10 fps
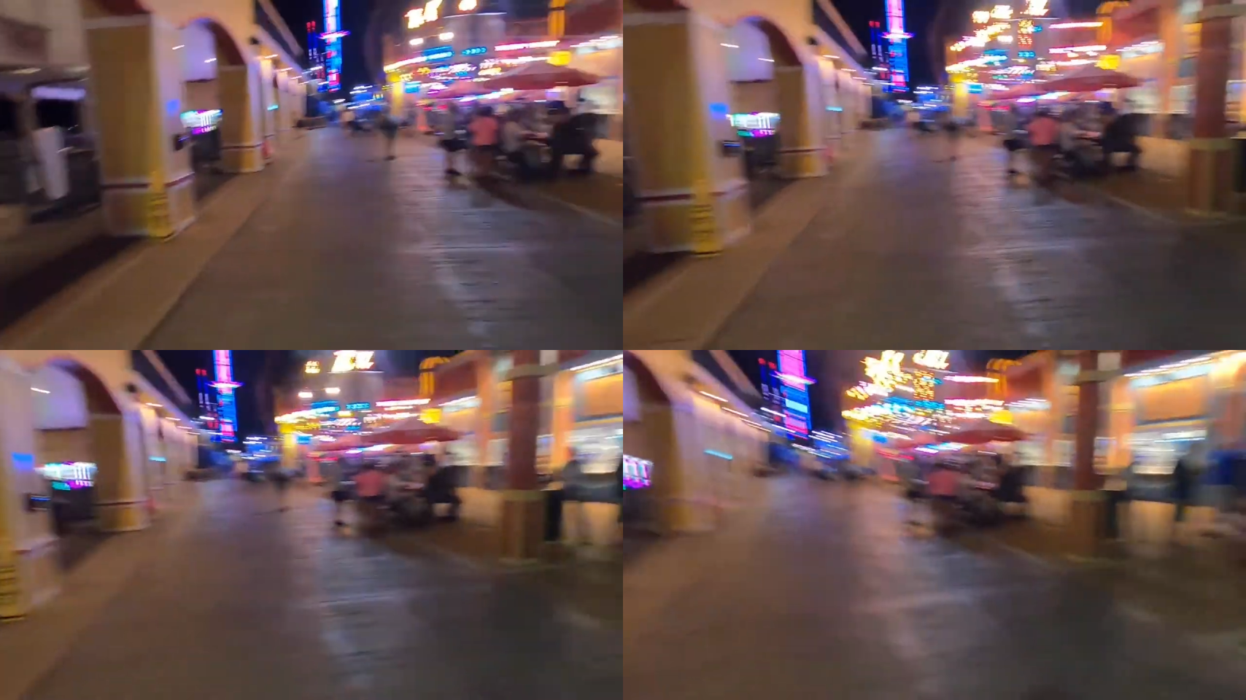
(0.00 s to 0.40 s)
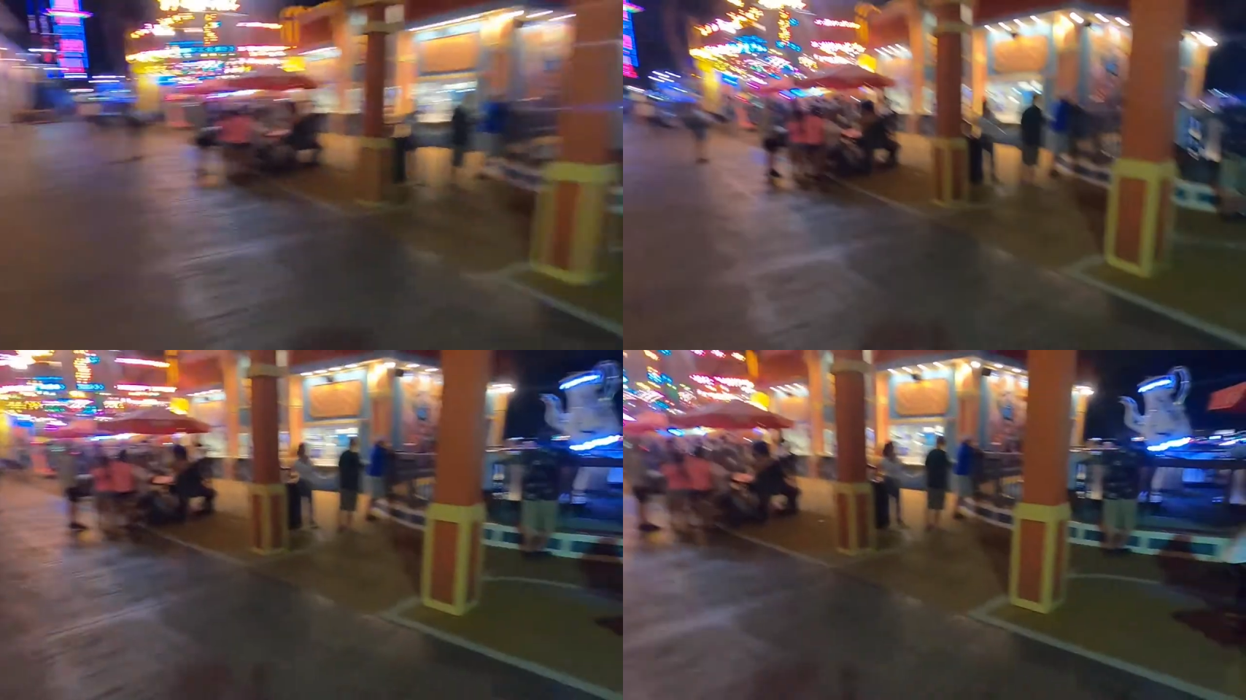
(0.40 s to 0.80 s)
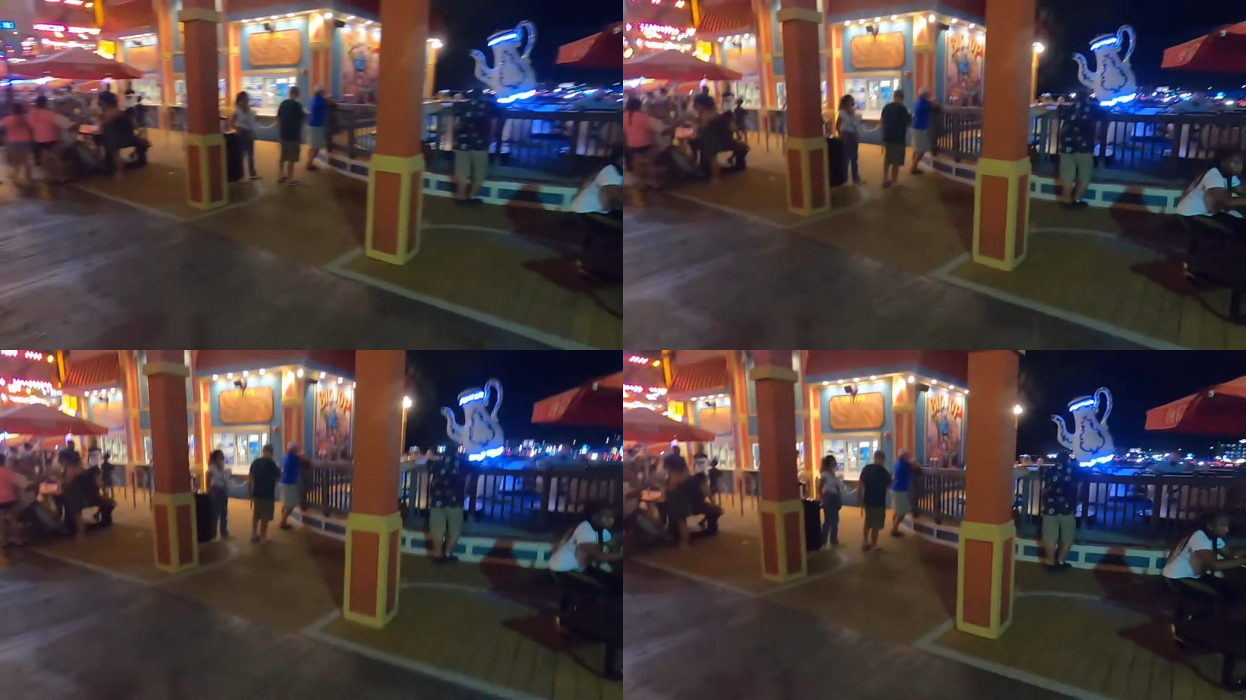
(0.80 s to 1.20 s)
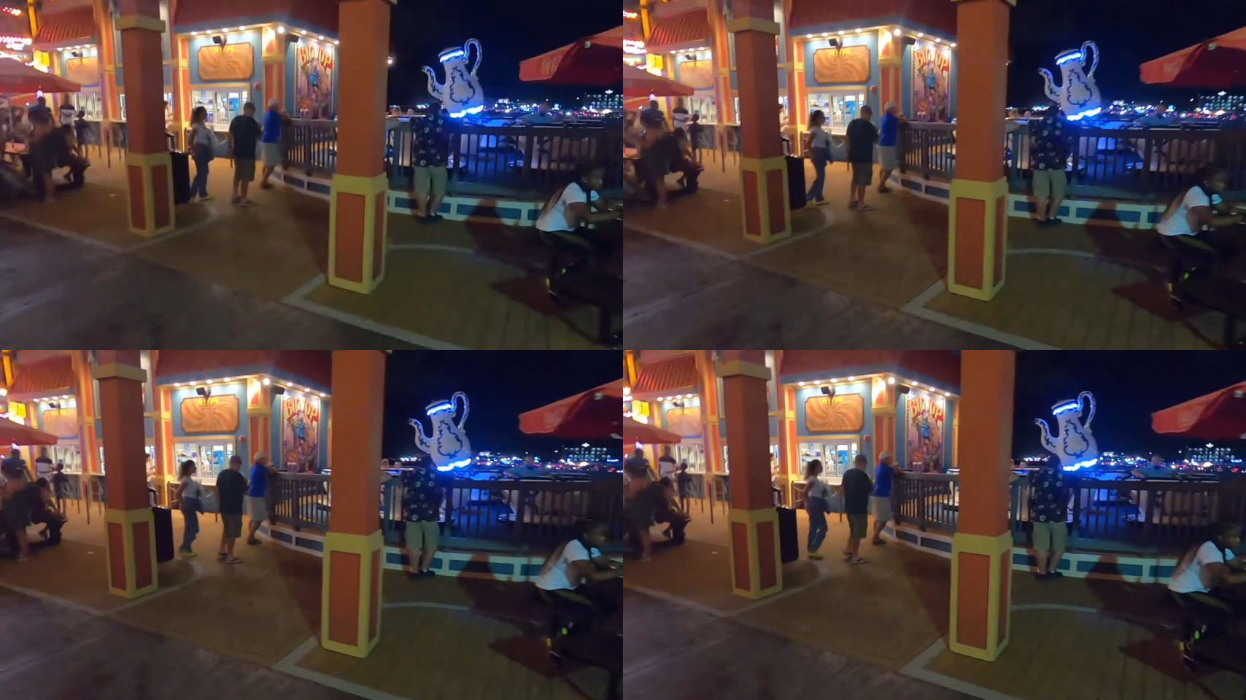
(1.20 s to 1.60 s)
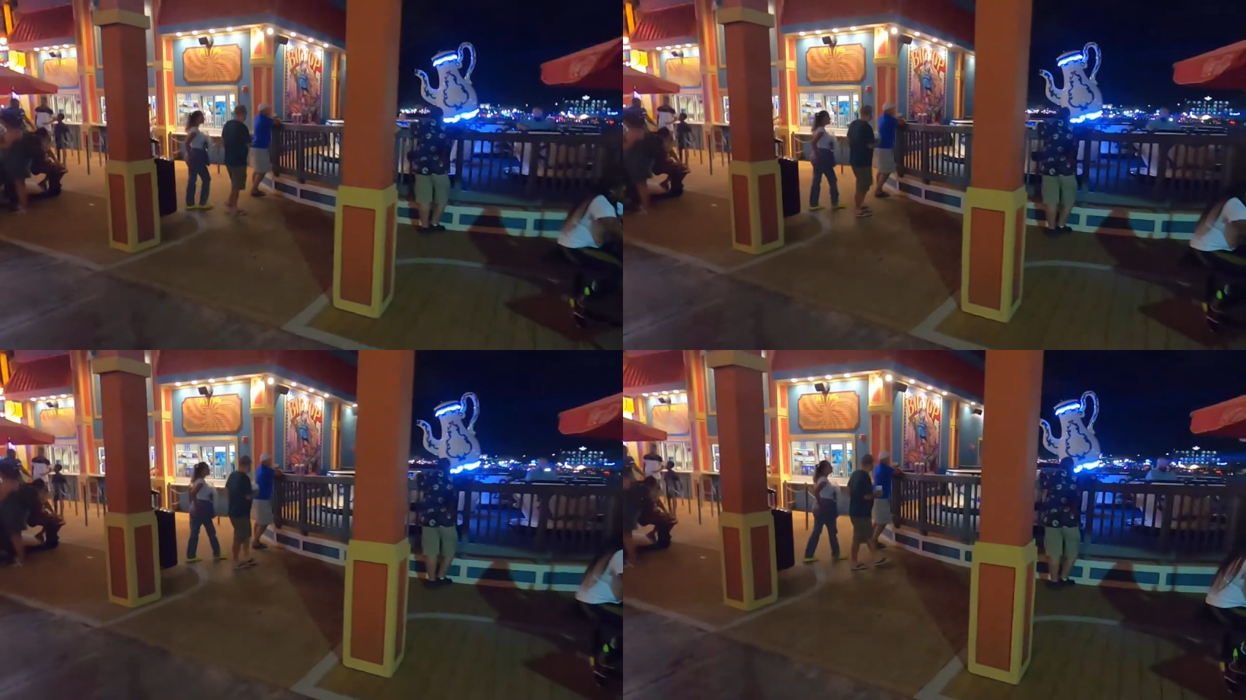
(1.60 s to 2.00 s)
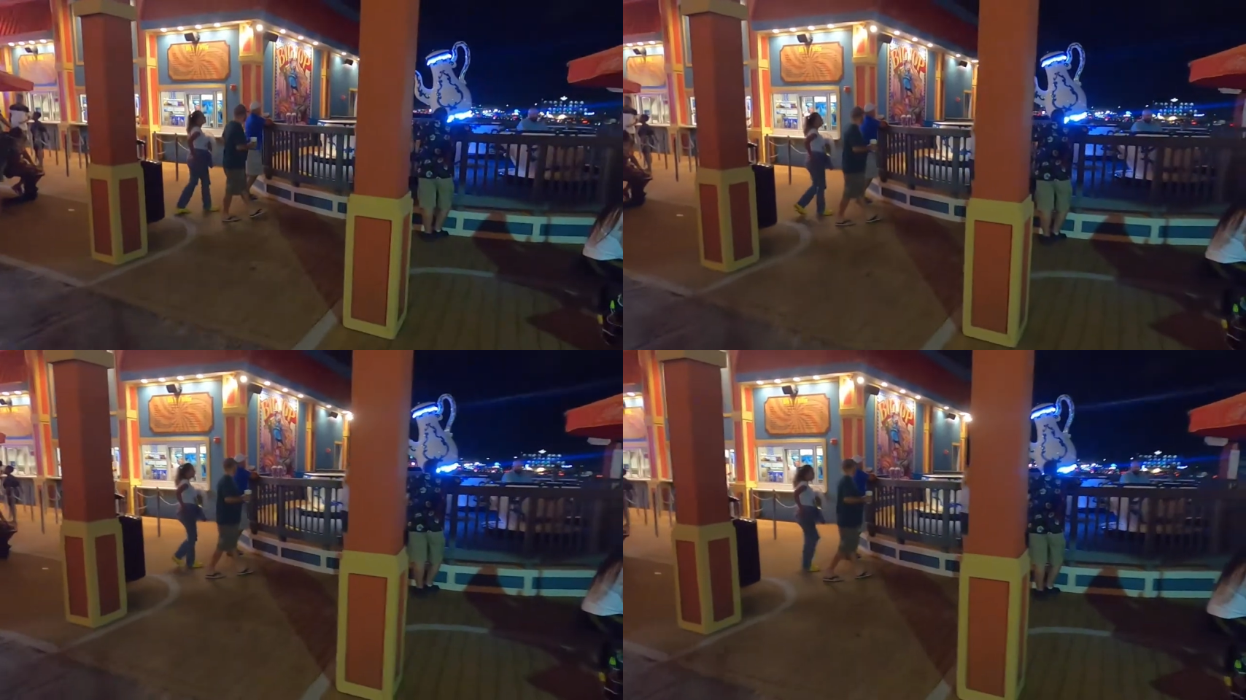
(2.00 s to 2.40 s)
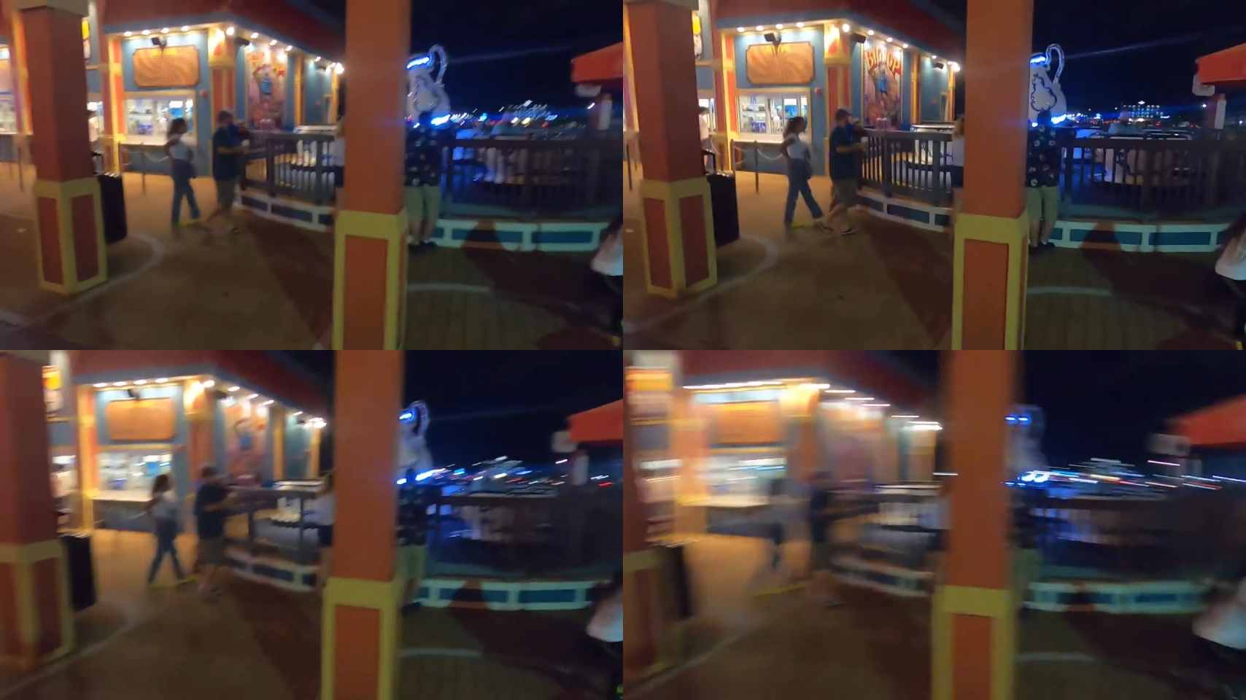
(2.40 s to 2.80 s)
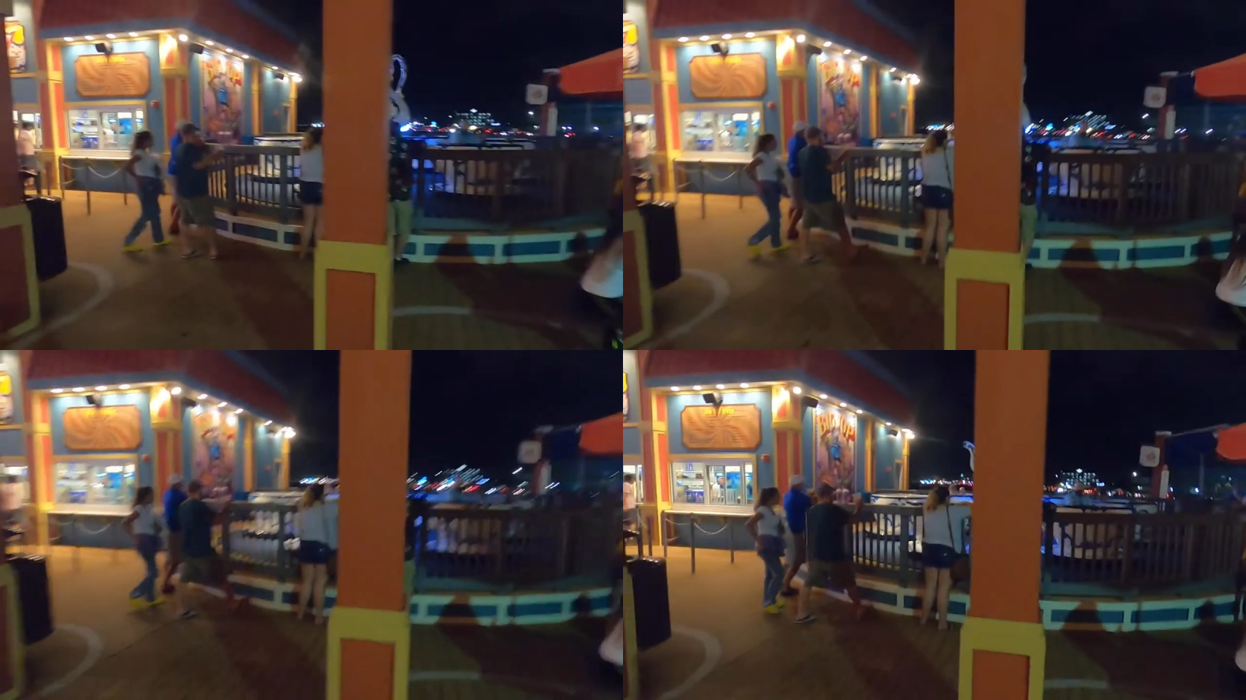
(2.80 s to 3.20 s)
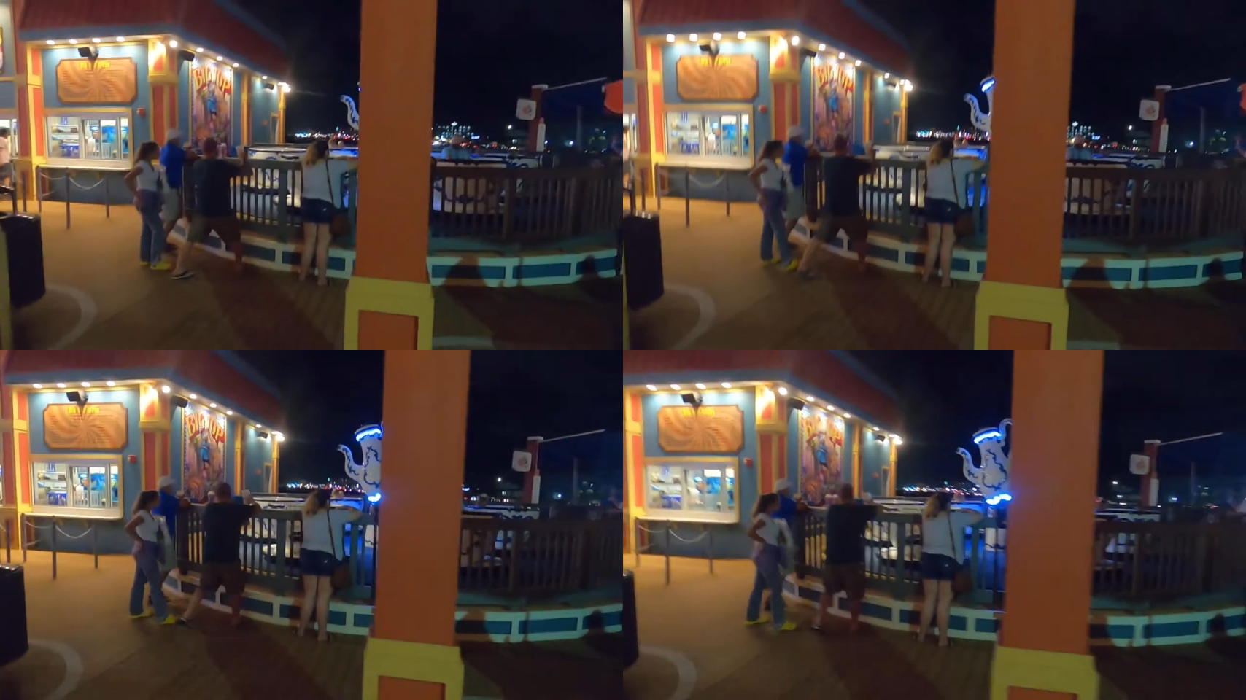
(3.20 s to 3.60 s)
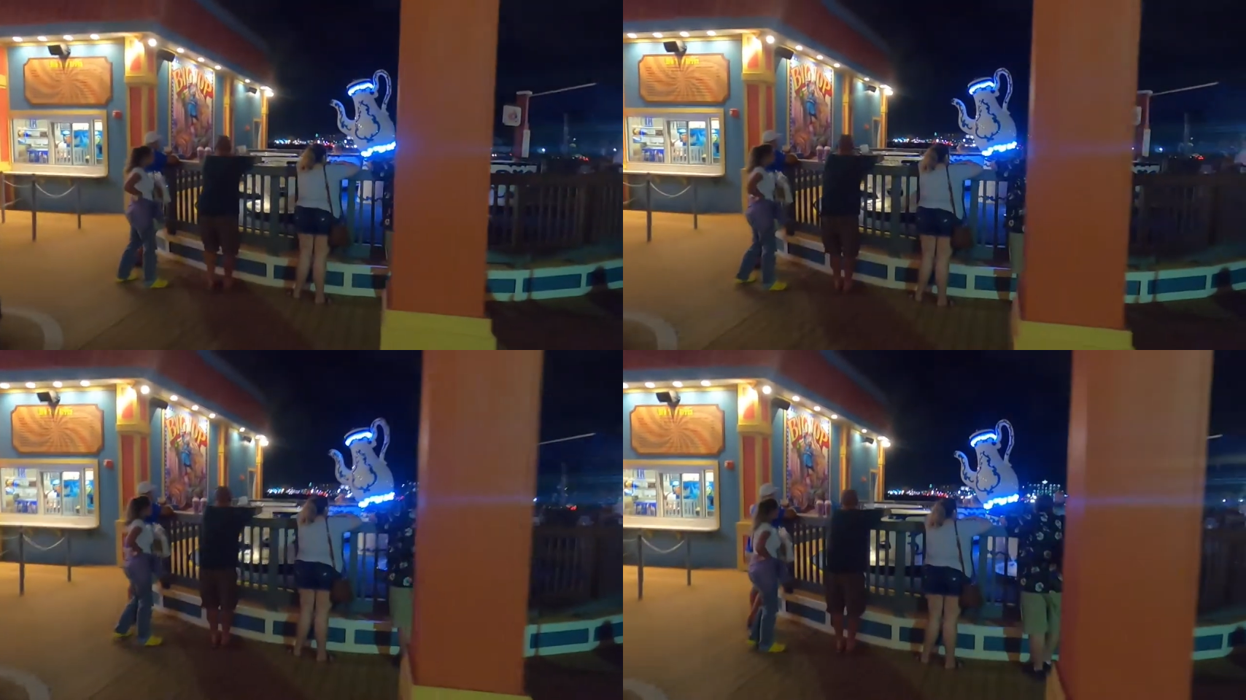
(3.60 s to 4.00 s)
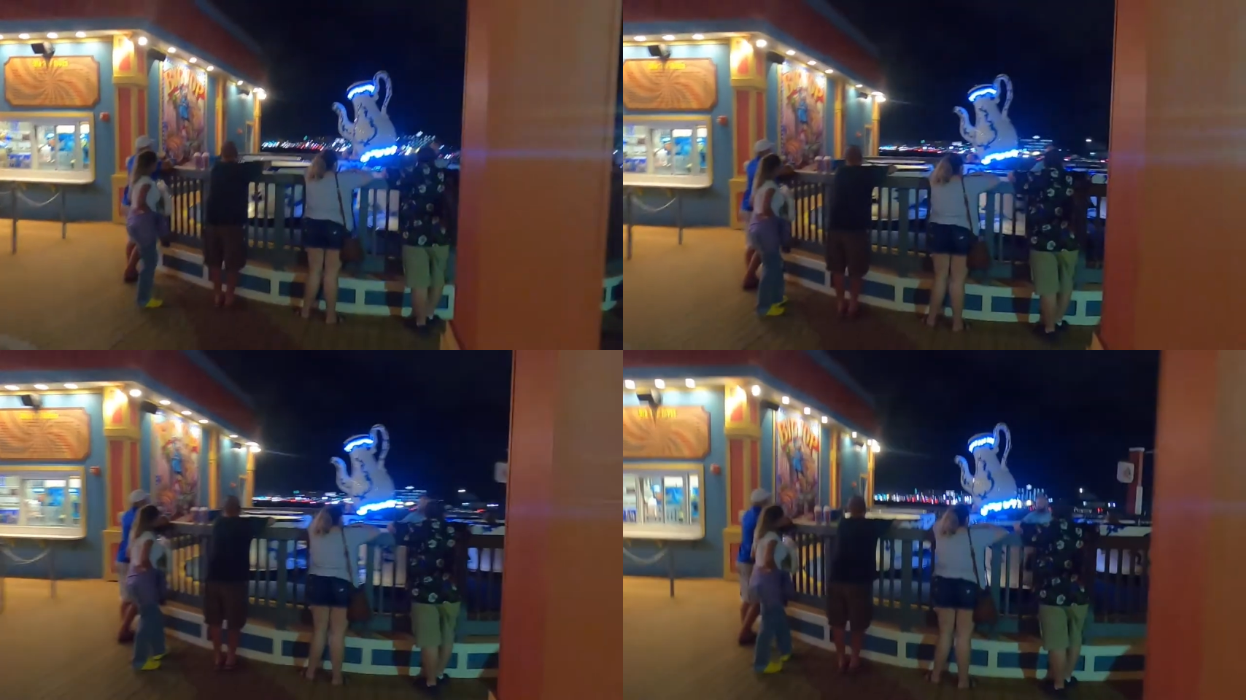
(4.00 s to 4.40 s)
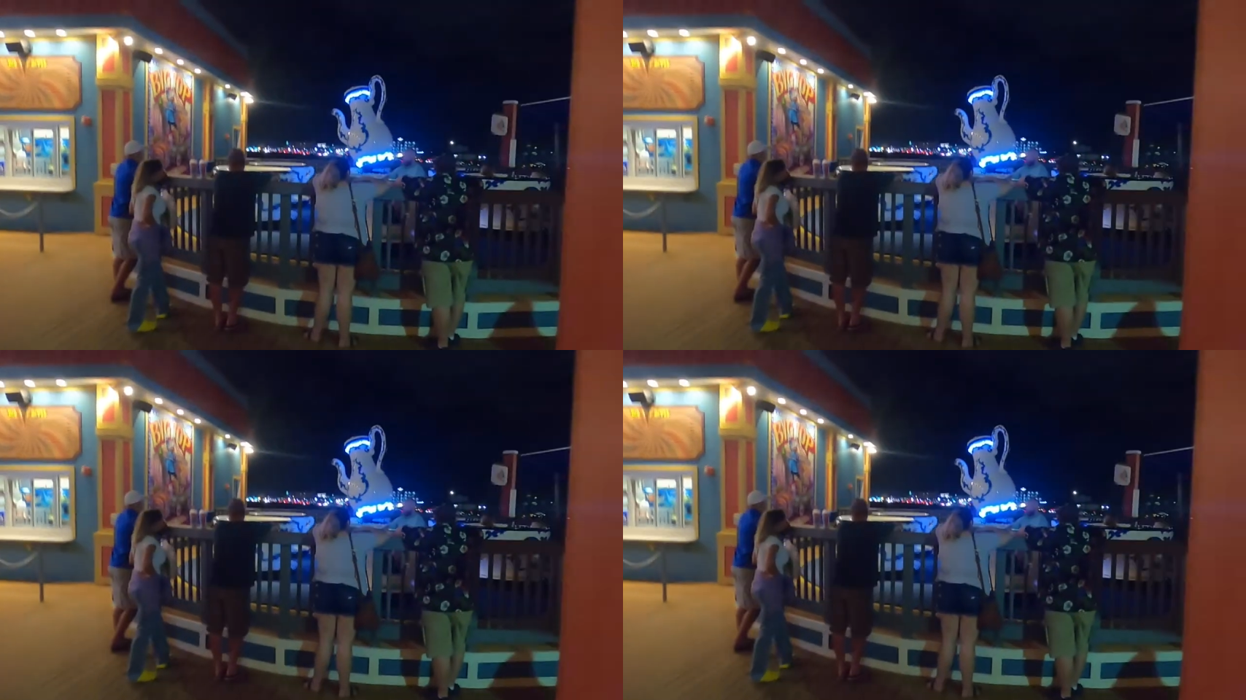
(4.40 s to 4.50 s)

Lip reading: (no speaker visible)